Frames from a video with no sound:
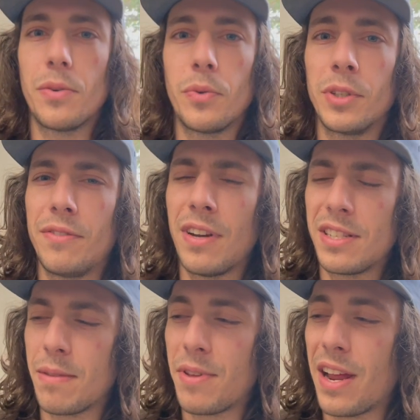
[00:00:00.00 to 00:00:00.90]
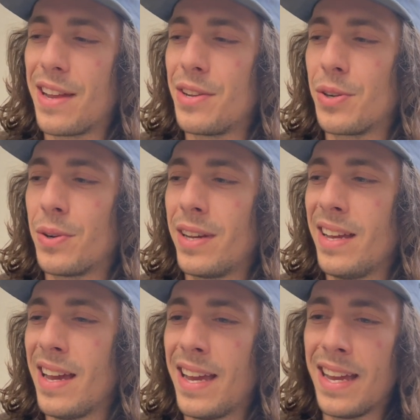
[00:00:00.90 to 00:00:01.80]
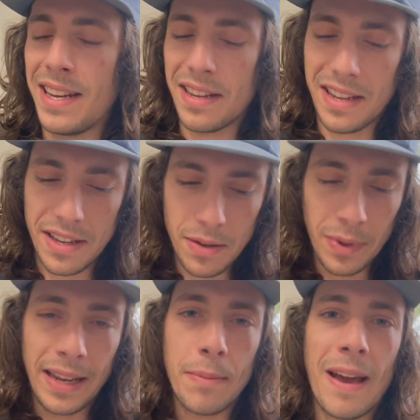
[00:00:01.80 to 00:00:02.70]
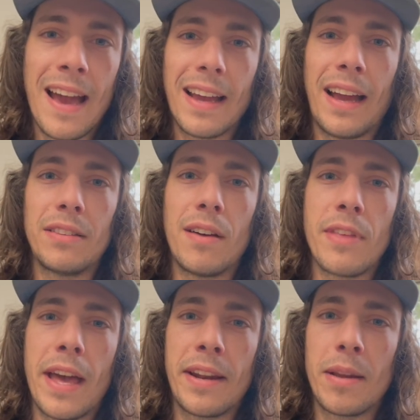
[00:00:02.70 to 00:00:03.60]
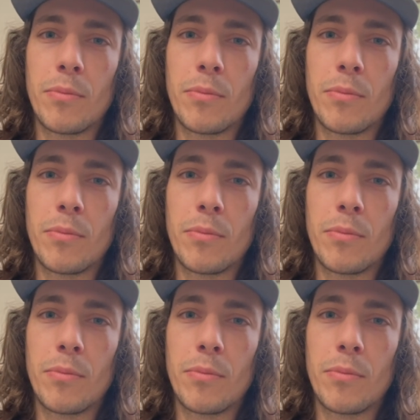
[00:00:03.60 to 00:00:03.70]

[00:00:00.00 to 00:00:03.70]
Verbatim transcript: Really fun, something I enjoy. And when I get back, I love the editing